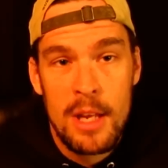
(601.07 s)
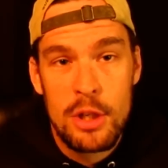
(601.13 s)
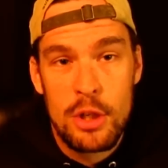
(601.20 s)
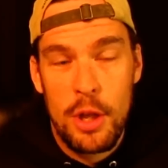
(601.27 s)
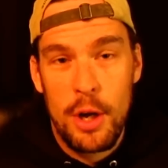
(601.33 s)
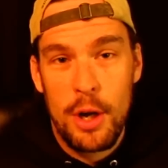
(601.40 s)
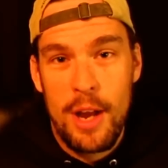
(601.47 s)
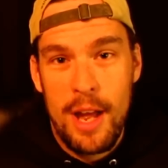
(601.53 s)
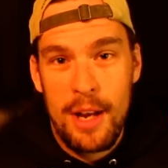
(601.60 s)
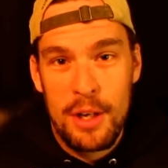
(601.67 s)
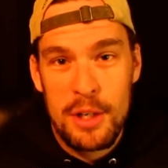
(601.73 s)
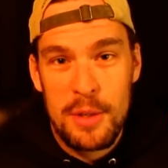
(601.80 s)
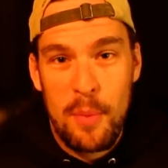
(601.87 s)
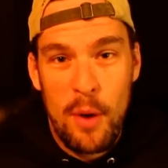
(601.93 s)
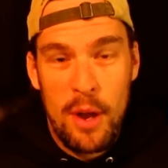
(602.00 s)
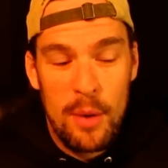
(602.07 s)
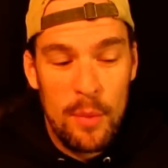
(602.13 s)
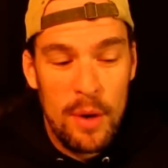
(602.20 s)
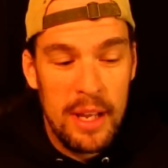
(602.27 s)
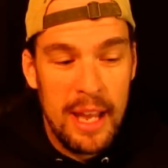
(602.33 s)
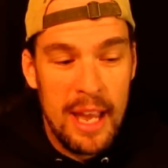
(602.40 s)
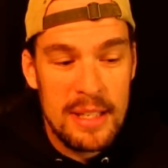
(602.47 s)
so that you're not disappointed
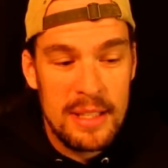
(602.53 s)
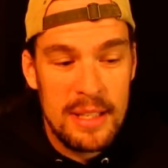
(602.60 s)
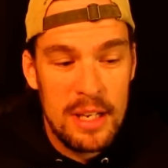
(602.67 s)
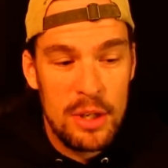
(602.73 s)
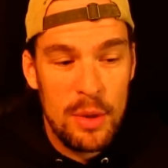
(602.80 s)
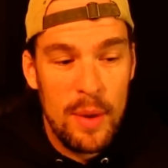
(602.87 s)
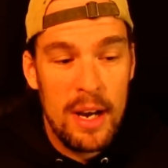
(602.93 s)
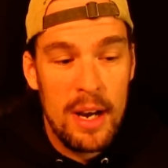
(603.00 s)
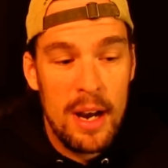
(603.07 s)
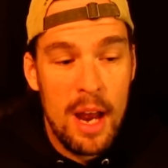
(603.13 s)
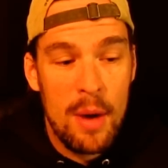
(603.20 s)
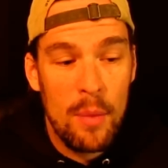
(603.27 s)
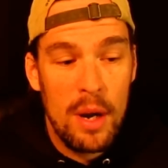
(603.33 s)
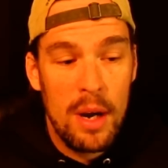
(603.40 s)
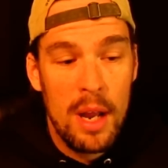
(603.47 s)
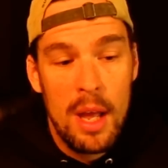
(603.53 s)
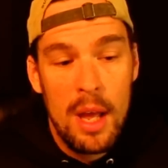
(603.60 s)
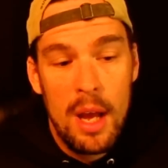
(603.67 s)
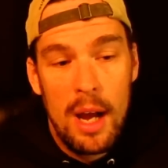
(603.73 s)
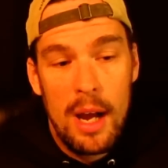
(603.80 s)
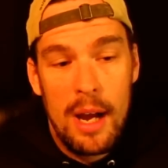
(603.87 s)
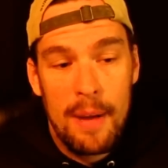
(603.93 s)
when you get situated on one.
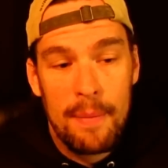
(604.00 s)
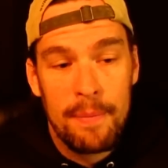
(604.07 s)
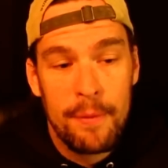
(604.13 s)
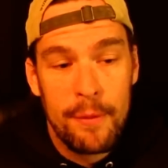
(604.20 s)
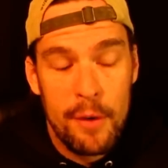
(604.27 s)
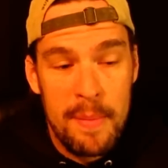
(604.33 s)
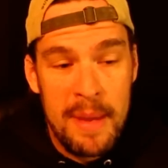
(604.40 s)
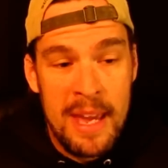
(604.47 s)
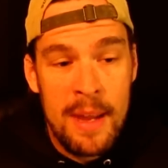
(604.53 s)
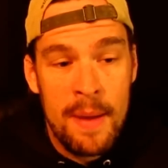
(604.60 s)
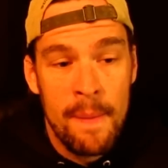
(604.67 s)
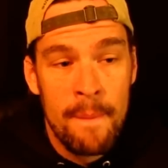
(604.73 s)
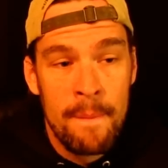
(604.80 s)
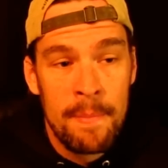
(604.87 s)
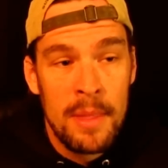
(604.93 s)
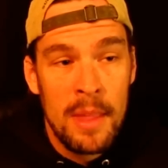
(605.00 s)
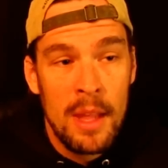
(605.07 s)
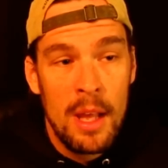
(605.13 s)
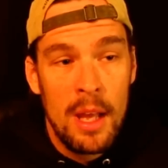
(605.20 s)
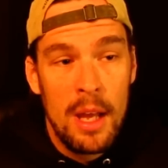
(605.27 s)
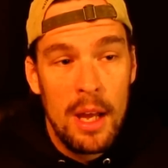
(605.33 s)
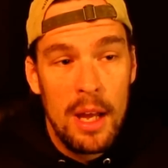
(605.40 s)
Um, for me,
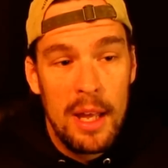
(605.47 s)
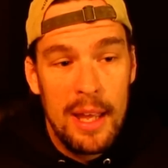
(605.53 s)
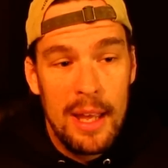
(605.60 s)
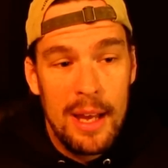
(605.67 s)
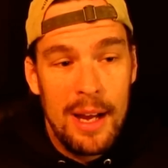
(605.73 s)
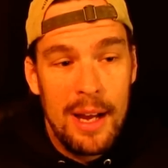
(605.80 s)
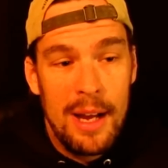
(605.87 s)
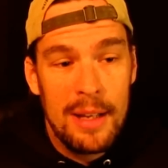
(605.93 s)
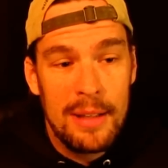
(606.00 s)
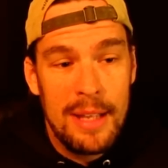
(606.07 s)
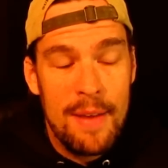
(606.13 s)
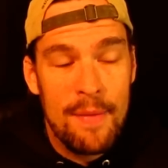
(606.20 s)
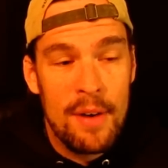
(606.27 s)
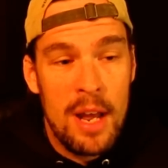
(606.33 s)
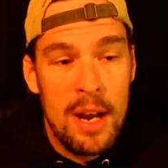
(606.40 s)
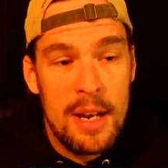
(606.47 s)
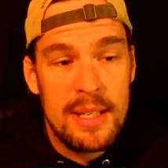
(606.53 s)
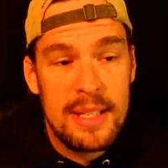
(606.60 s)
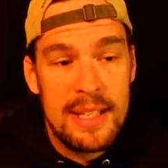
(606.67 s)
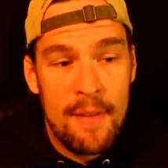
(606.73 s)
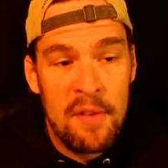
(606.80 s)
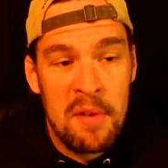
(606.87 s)
uh, even on a
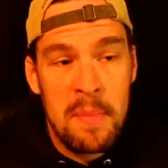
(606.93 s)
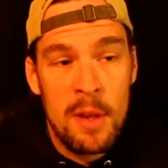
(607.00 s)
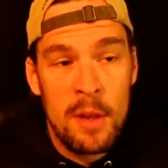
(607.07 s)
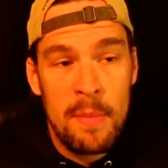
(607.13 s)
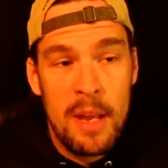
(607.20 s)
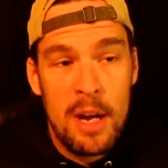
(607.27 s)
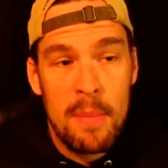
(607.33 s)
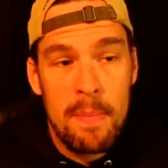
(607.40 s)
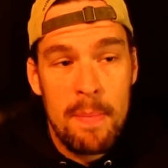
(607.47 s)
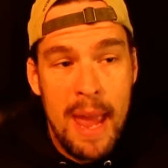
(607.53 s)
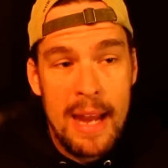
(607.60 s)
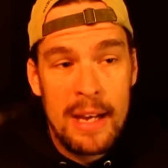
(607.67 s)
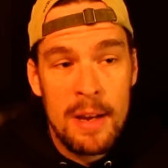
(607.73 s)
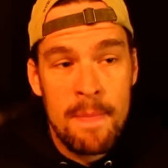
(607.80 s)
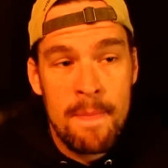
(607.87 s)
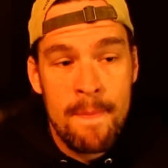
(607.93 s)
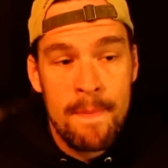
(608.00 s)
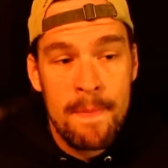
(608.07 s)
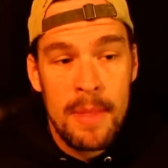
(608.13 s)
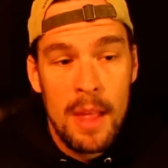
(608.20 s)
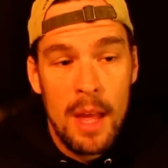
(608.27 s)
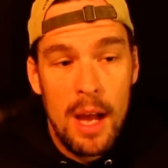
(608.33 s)
seven millimeter Magnum,
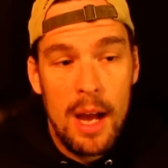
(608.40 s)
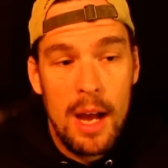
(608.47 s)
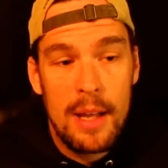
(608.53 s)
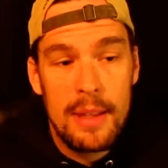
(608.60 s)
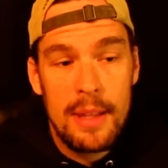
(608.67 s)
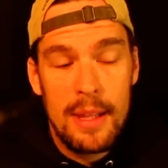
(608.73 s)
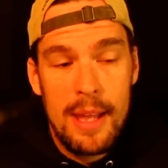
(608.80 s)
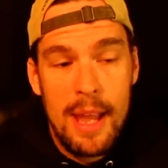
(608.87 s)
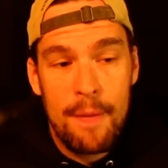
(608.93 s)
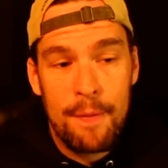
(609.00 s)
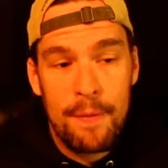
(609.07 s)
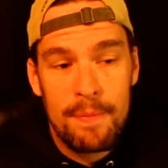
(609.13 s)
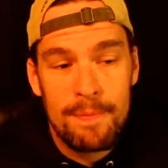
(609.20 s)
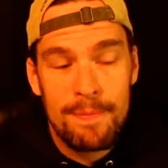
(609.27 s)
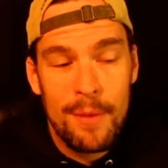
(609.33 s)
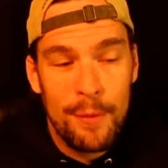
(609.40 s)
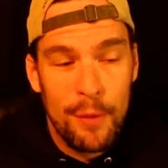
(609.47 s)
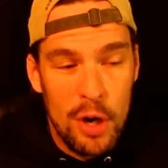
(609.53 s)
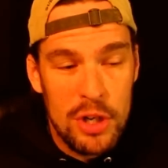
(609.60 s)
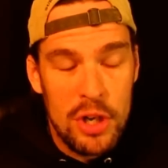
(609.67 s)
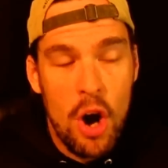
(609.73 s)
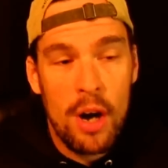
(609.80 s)
uh, if
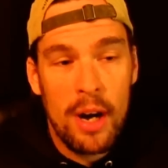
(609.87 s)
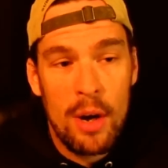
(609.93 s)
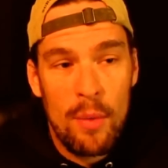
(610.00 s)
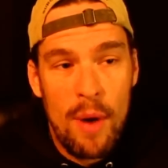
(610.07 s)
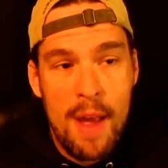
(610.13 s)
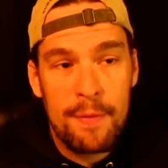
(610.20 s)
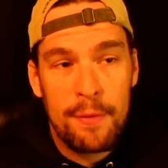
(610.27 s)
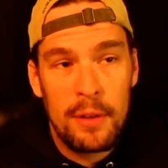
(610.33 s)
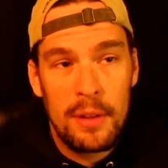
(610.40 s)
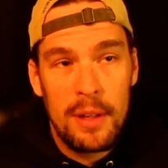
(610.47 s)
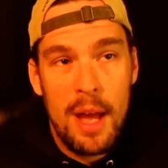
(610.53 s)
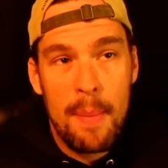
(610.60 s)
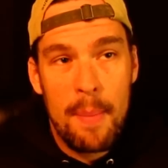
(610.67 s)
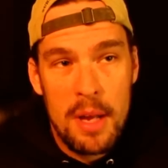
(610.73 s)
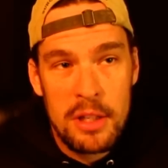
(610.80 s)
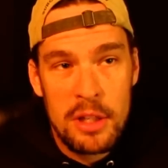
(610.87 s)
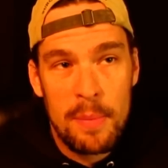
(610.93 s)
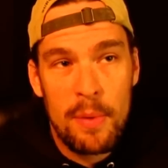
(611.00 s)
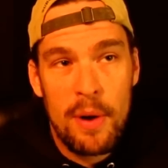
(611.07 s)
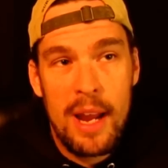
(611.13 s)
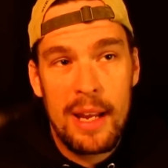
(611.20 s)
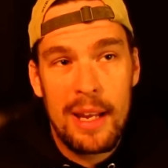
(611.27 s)
for a target rifle, a
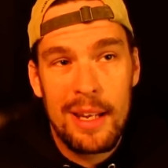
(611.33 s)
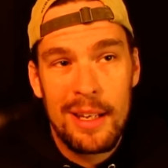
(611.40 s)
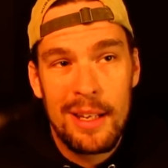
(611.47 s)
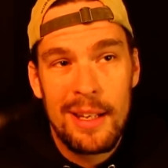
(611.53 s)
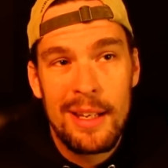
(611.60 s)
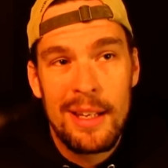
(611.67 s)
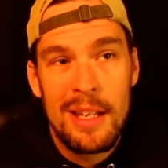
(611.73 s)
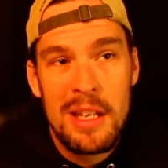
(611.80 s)
muzzle brake,